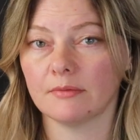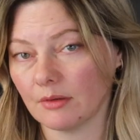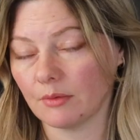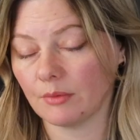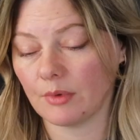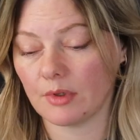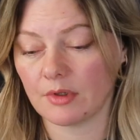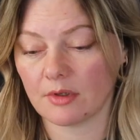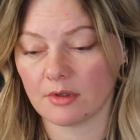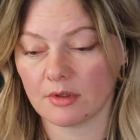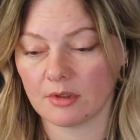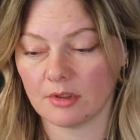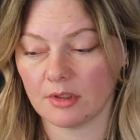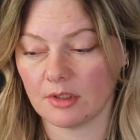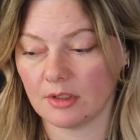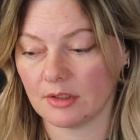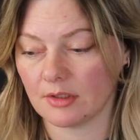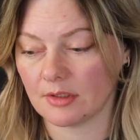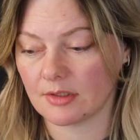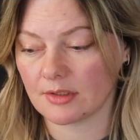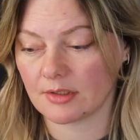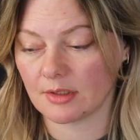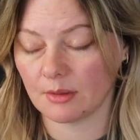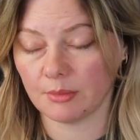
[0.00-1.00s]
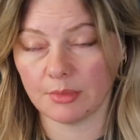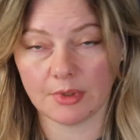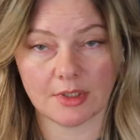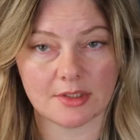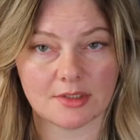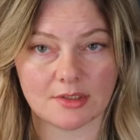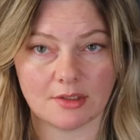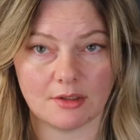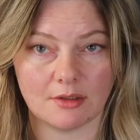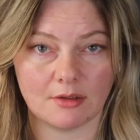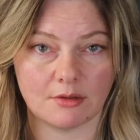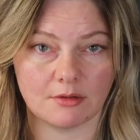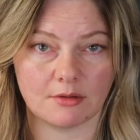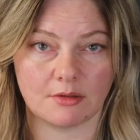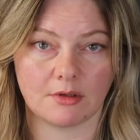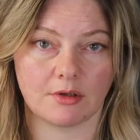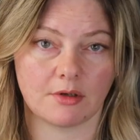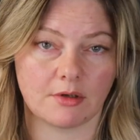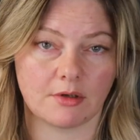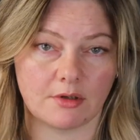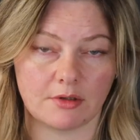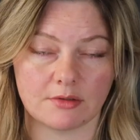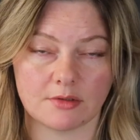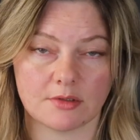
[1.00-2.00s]
whether it's a blessing or a
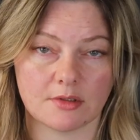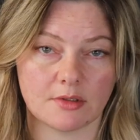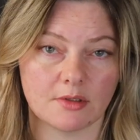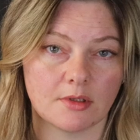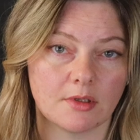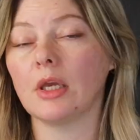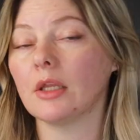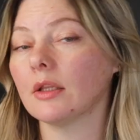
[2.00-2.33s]
curse.